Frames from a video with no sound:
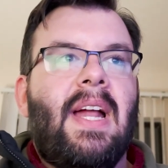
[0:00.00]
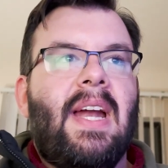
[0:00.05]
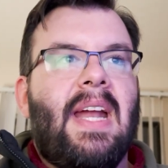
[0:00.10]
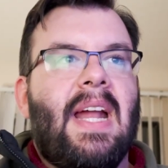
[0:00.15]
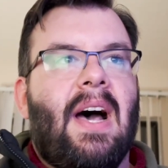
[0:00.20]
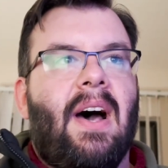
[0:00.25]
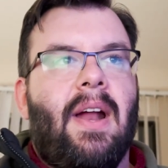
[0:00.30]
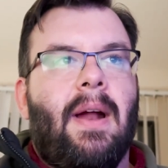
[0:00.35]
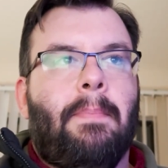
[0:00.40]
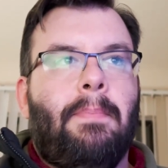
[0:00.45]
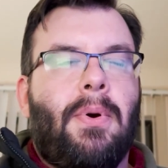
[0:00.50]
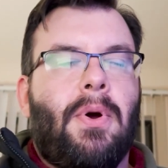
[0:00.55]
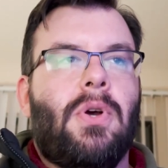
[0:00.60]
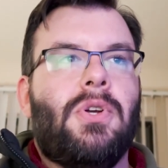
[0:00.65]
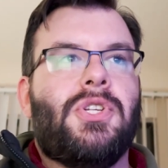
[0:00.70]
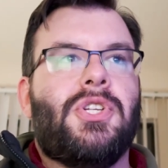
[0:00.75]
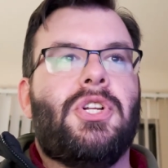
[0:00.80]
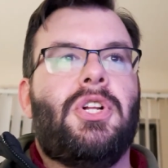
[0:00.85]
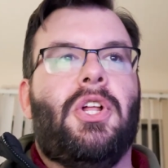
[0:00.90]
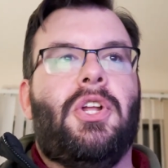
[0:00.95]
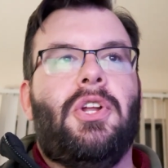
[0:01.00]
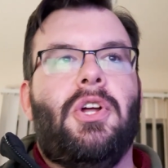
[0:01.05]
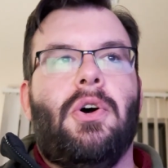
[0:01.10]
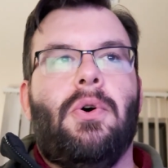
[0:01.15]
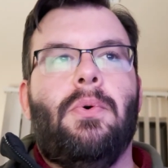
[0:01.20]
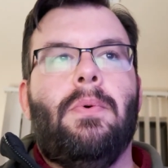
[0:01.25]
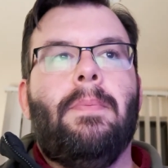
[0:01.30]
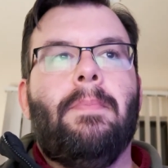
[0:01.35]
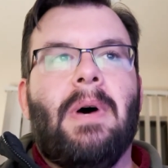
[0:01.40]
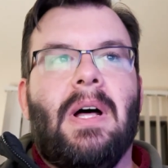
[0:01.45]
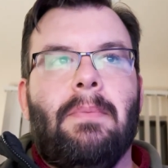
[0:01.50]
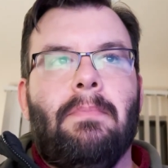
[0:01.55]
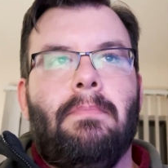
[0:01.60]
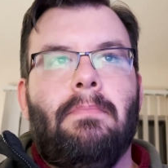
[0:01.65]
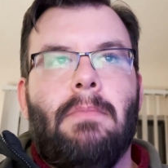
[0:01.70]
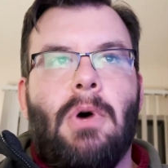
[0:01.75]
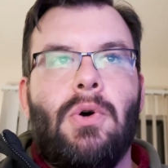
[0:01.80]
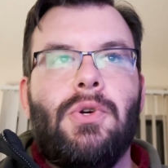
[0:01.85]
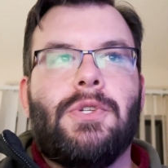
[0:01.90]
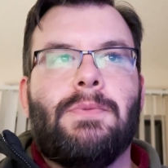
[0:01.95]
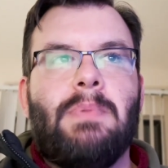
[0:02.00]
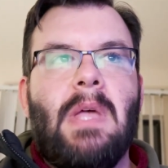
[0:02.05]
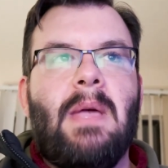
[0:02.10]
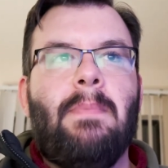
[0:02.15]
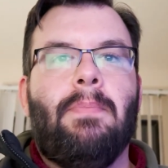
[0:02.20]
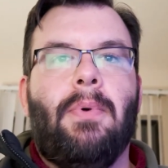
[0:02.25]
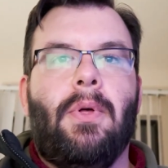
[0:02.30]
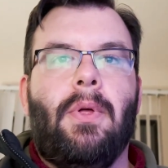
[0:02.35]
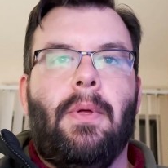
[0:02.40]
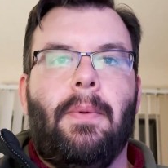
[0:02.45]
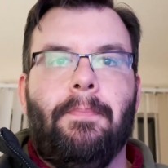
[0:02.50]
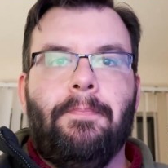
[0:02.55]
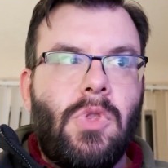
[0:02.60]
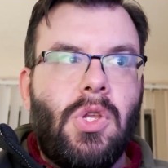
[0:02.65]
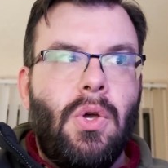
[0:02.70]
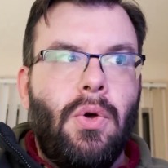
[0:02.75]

Now, on a personal note, most people